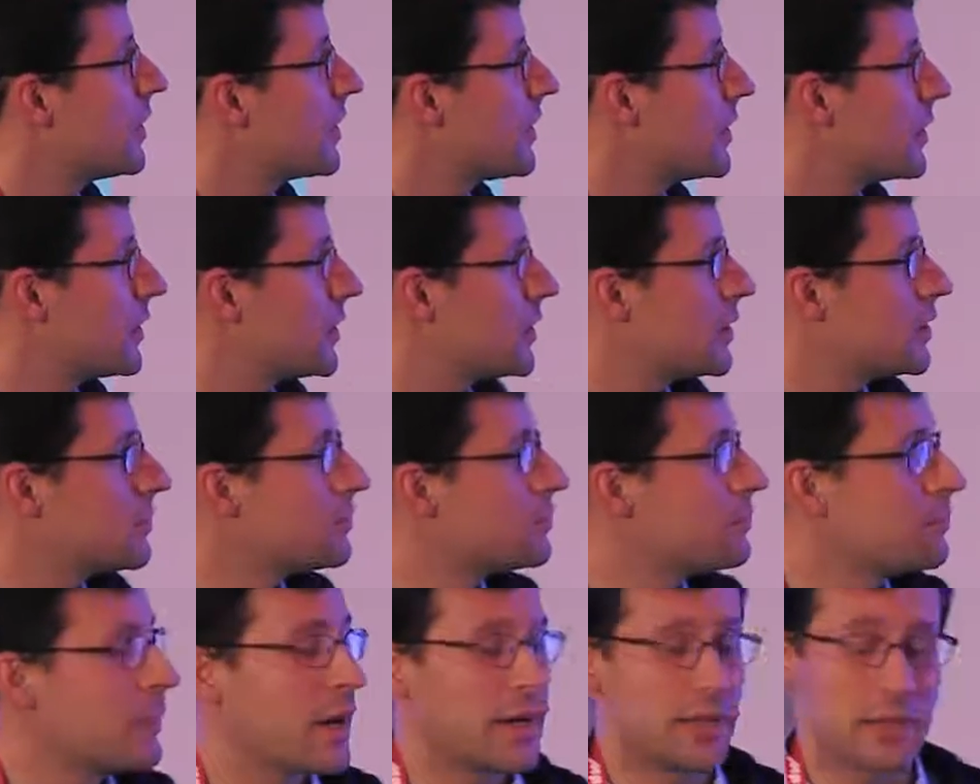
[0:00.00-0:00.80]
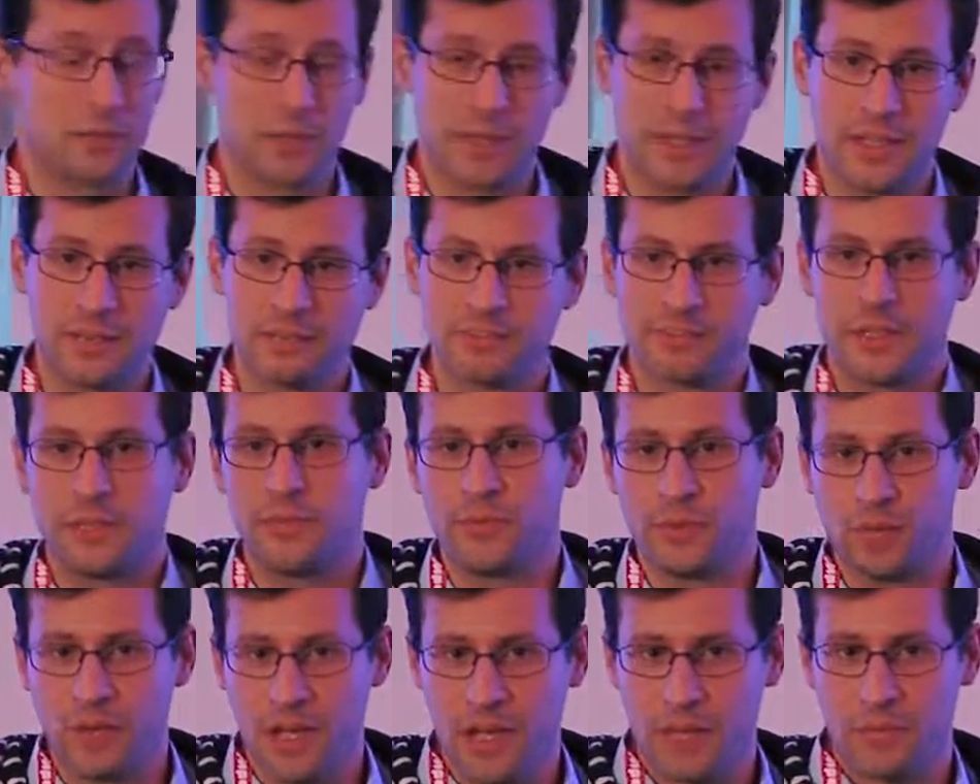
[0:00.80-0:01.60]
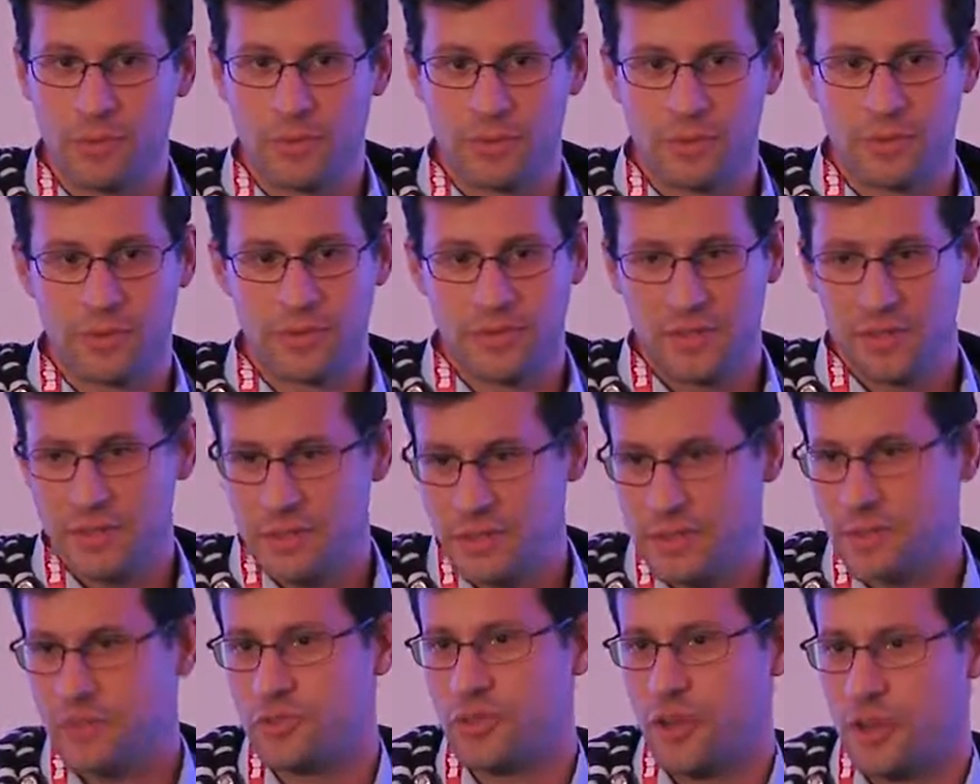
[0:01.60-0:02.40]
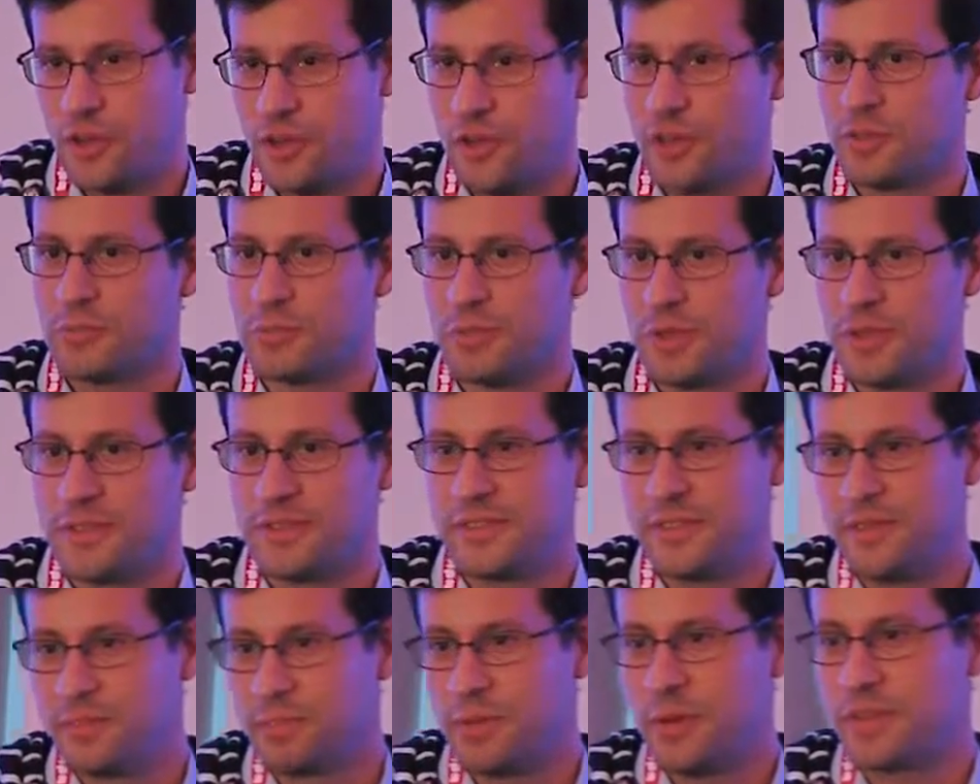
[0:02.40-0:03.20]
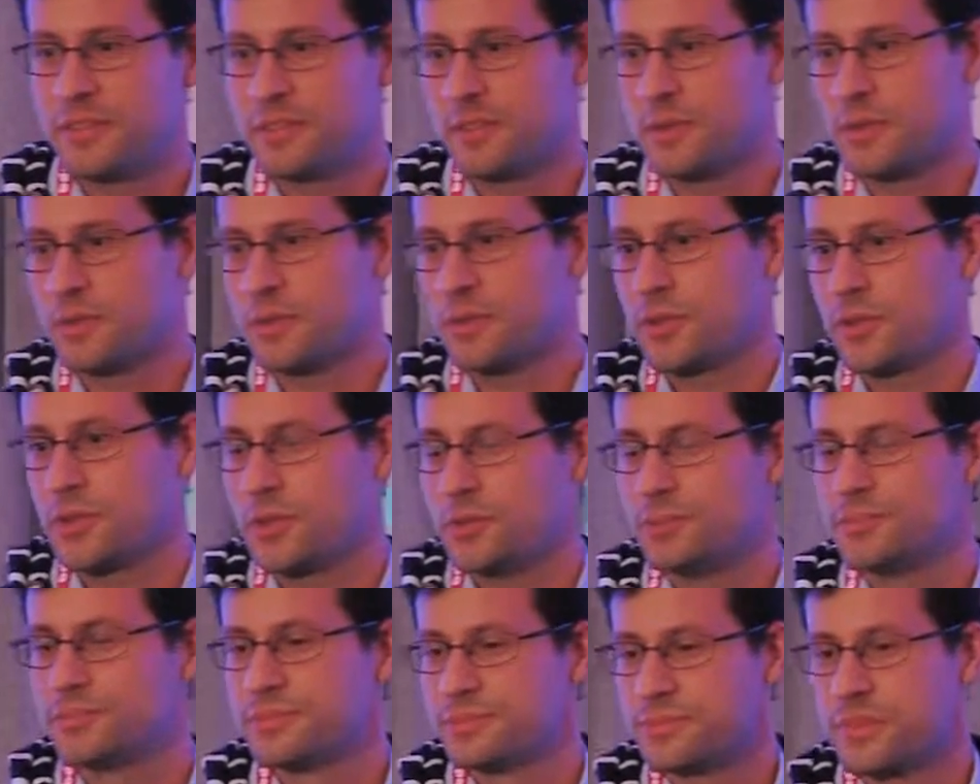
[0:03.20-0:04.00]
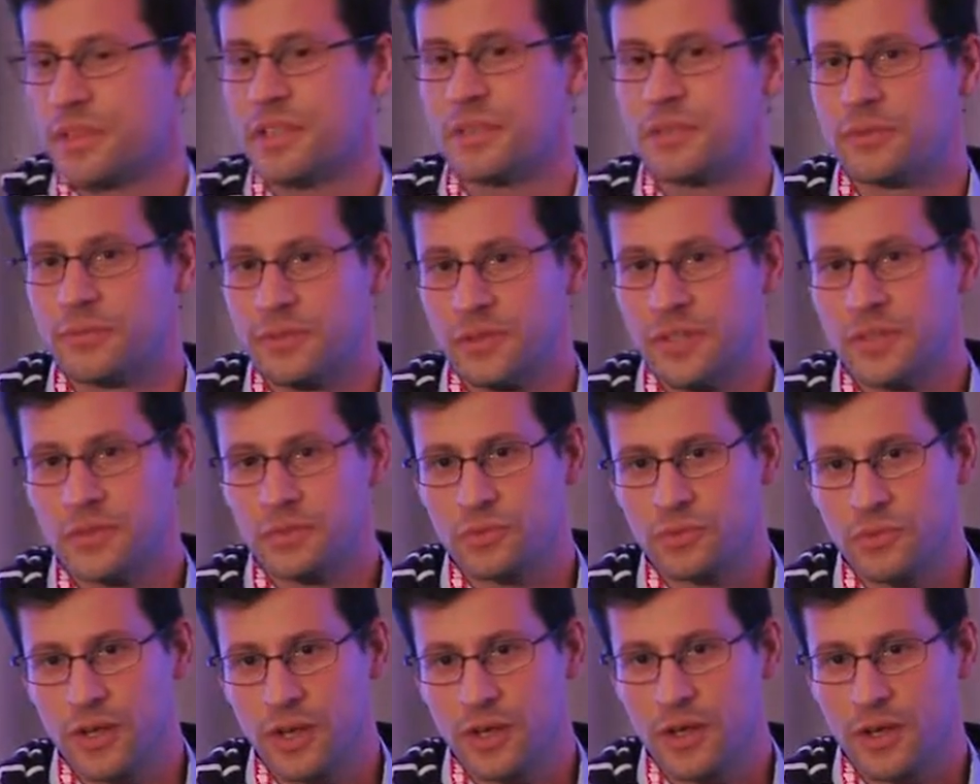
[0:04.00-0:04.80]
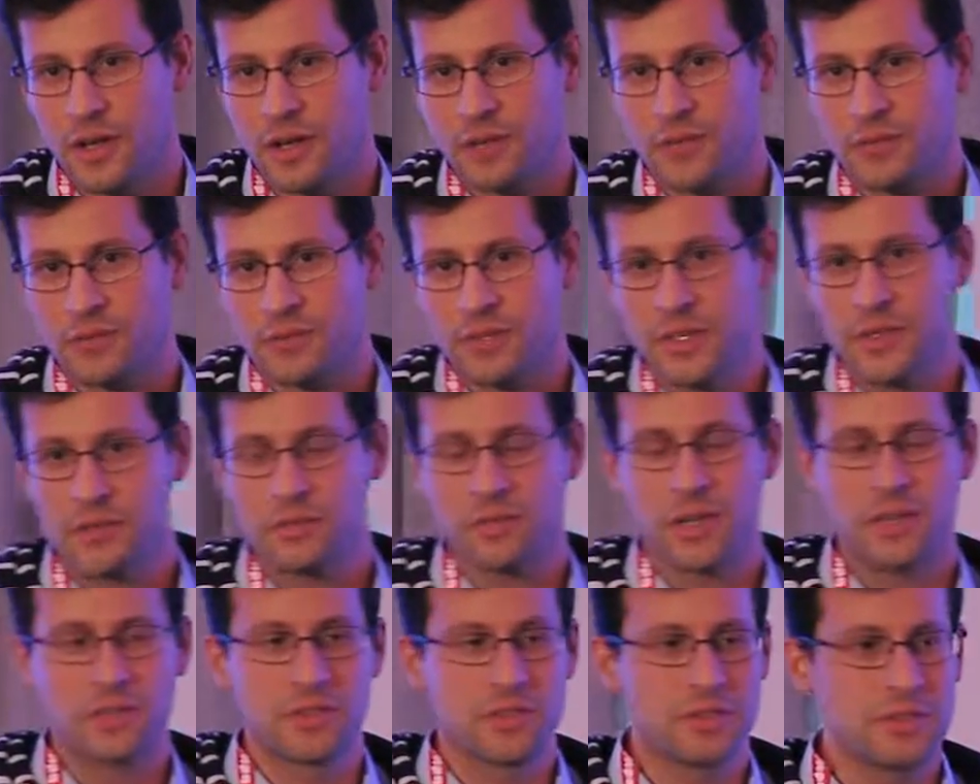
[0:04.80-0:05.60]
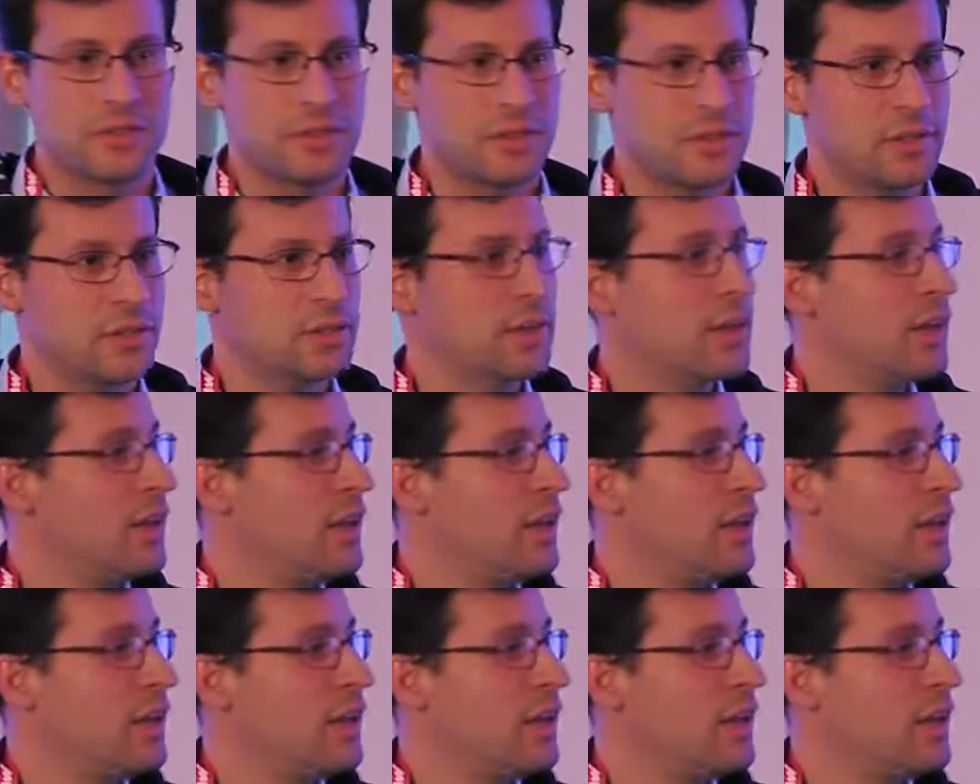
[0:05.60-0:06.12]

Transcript: By the way, if you like what you see, then check out Prezi, prezi.com. It's free to try out, free to register.